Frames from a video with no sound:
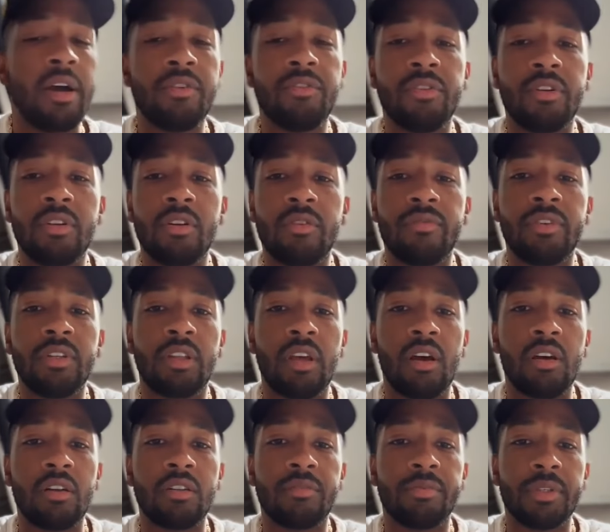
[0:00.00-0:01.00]
pondering over
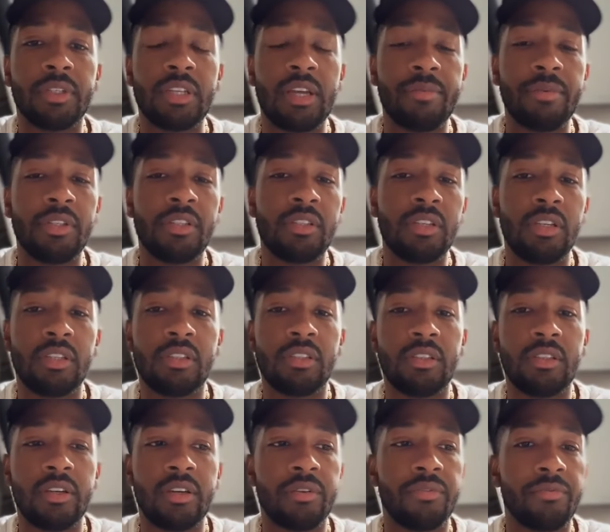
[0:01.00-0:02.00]
thoughts because I be seeing
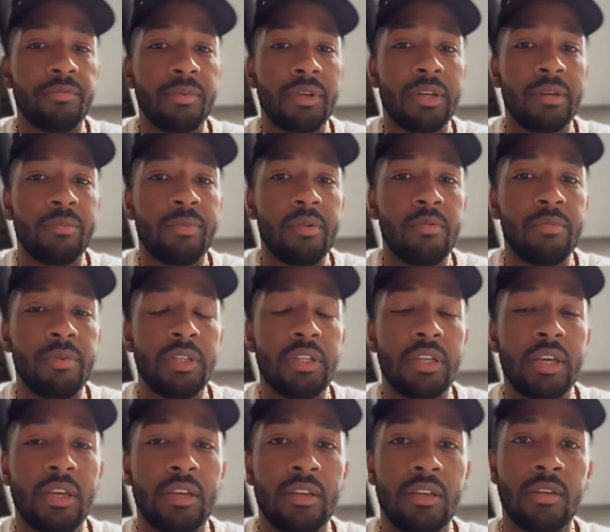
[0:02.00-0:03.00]
stuff, man. People be
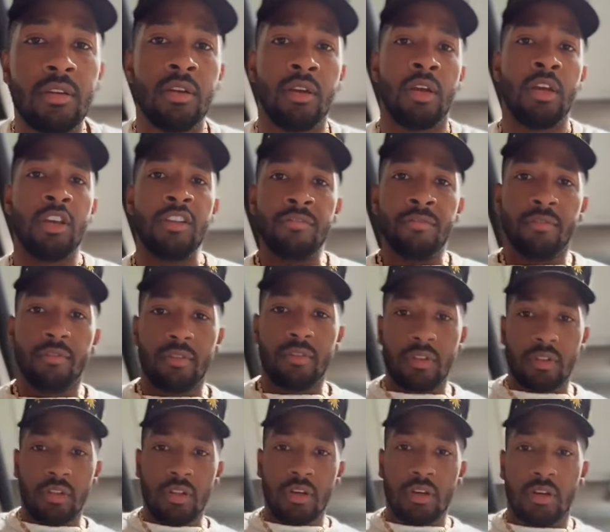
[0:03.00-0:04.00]
taking
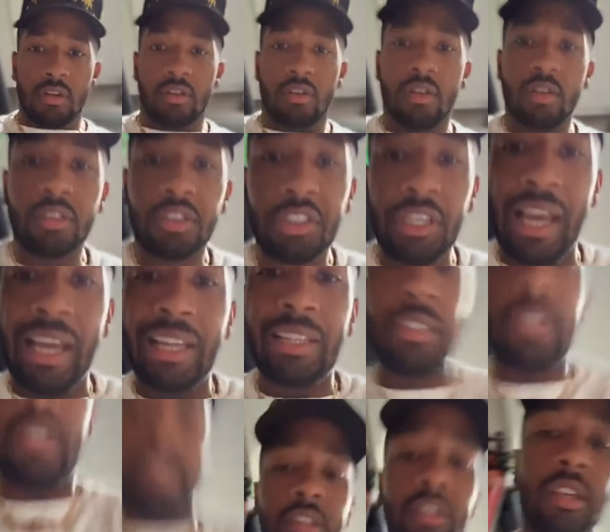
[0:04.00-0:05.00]
little
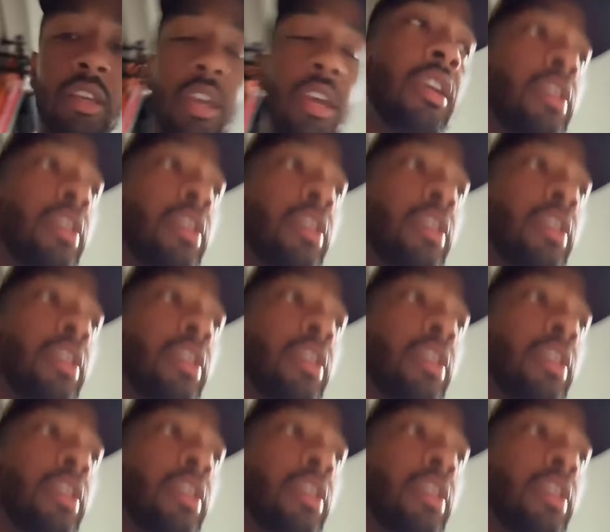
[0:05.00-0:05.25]
shots at